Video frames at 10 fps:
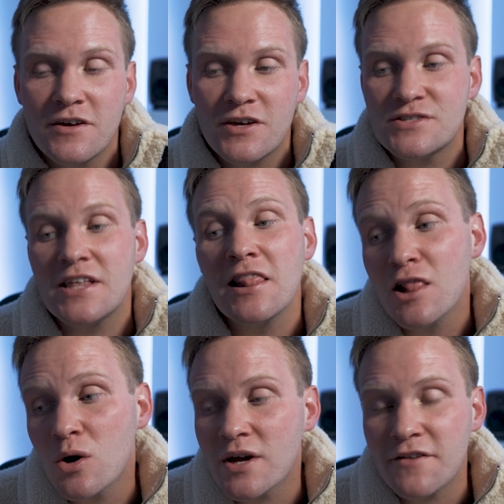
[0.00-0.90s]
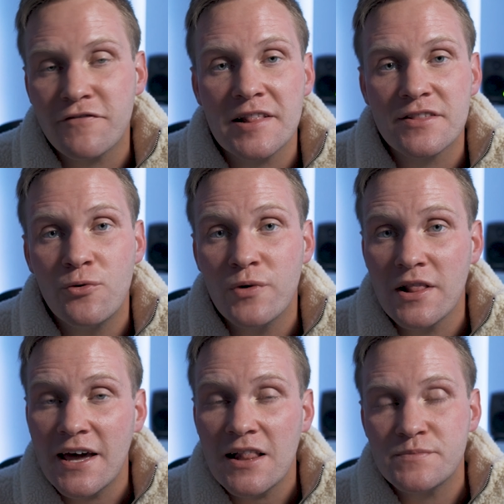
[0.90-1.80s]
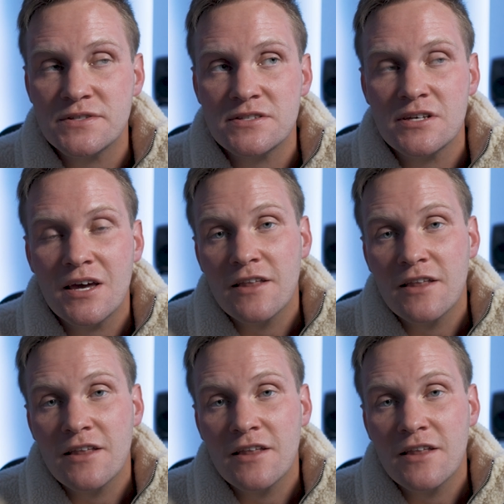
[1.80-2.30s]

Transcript: because the low cut filter really helps